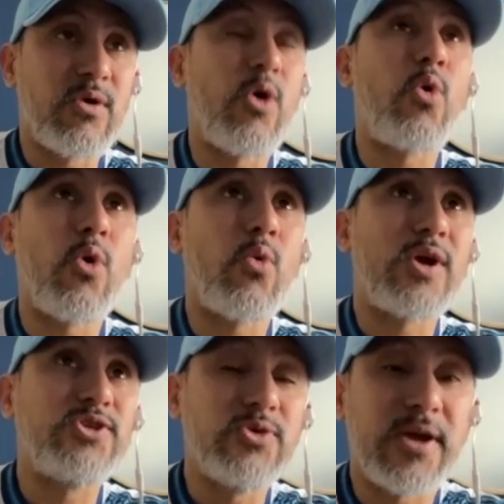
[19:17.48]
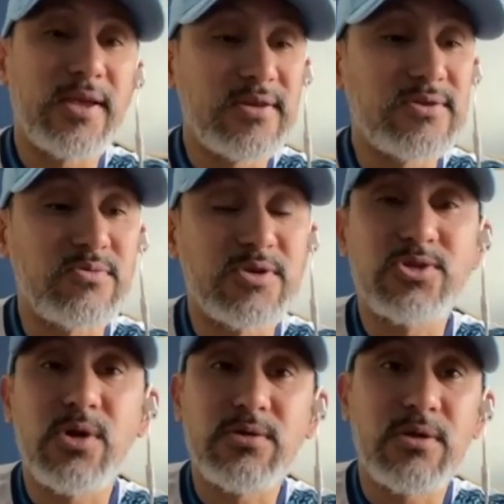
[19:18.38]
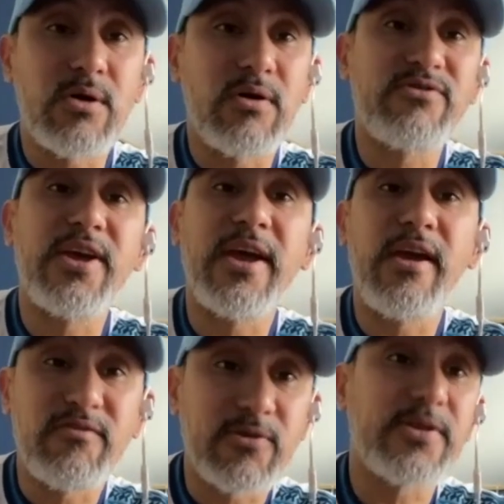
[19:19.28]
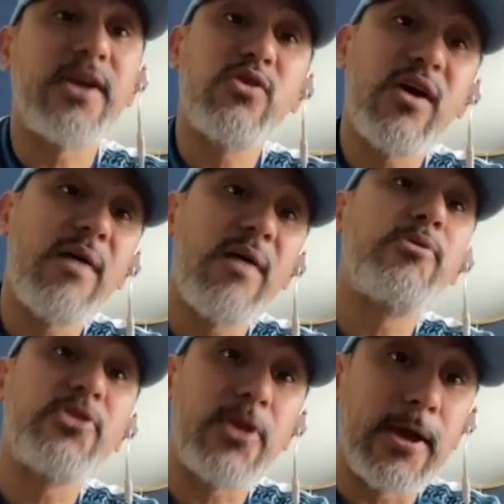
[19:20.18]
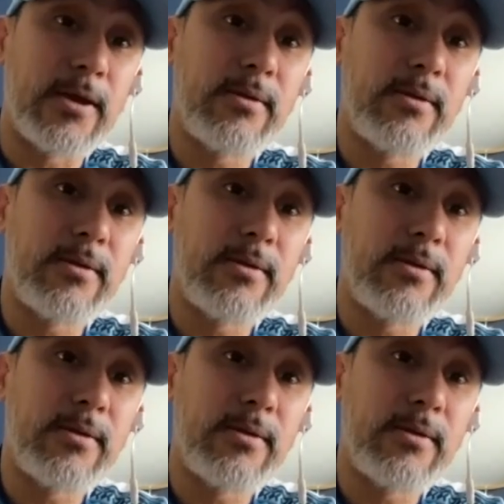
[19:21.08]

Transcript: or what you get is the result of the effort that you have put in.